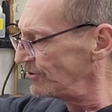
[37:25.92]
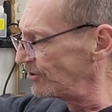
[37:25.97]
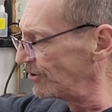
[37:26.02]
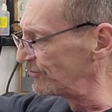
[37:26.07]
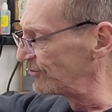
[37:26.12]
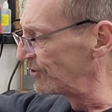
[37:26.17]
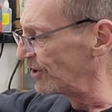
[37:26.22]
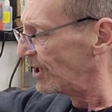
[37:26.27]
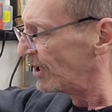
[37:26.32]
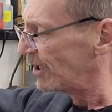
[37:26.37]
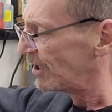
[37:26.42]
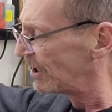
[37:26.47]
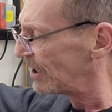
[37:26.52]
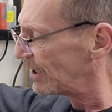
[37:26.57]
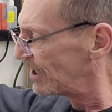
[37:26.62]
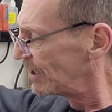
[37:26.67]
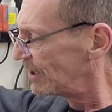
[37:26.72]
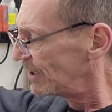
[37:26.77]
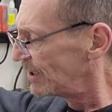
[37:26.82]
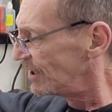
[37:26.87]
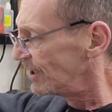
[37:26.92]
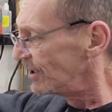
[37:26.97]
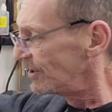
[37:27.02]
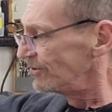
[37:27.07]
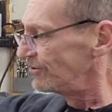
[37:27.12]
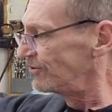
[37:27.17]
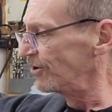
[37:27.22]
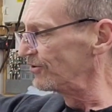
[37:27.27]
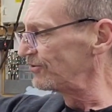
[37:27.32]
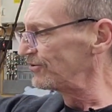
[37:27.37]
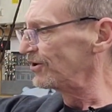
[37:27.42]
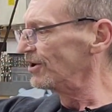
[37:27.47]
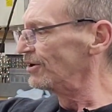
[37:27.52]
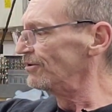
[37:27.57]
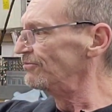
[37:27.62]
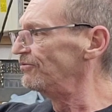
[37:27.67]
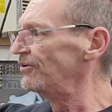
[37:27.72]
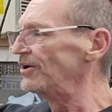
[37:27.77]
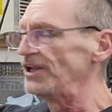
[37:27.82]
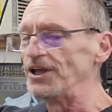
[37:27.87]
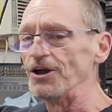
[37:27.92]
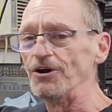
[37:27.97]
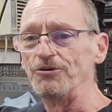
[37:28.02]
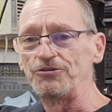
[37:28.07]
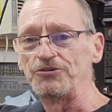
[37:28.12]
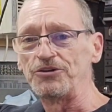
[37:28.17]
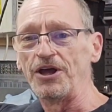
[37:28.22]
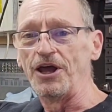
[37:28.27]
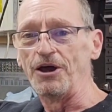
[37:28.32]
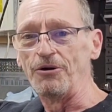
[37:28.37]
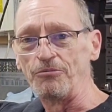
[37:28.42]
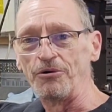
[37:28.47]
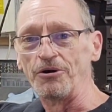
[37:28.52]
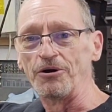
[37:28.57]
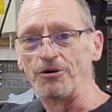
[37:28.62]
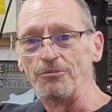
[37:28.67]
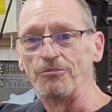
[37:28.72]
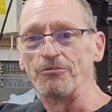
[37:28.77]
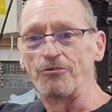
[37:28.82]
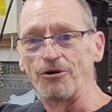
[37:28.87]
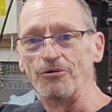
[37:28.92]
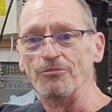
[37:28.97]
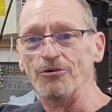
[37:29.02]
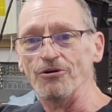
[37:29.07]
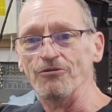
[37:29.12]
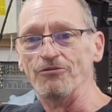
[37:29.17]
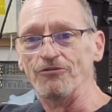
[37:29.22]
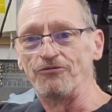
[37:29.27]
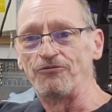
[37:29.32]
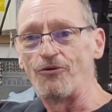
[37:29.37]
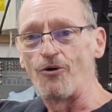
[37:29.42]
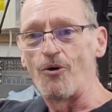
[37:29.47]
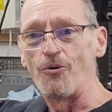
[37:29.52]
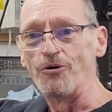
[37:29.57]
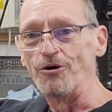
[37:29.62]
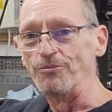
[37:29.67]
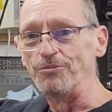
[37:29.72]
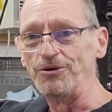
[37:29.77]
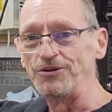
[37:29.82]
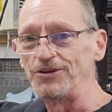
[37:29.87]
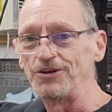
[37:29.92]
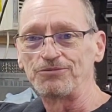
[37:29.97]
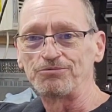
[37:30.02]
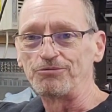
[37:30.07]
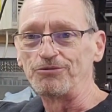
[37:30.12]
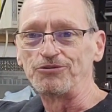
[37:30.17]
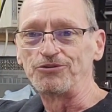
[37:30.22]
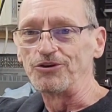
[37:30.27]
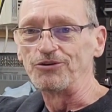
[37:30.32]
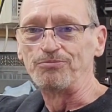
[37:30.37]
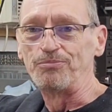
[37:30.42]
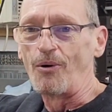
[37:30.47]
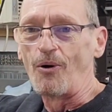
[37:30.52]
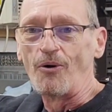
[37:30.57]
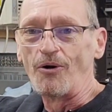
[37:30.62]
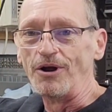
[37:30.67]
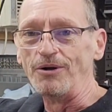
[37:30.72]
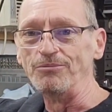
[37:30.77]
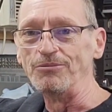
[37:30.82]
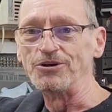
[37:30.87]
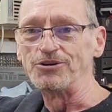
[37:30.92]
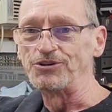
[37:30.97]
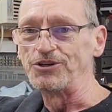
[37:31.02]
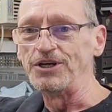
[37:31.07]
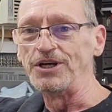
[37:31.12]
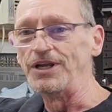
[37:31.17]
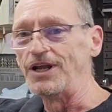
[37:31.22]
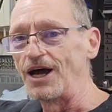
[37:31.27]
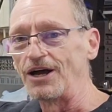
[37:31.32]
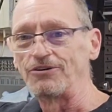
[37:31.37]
just a video saying we're moving forward, but this was just boring machine.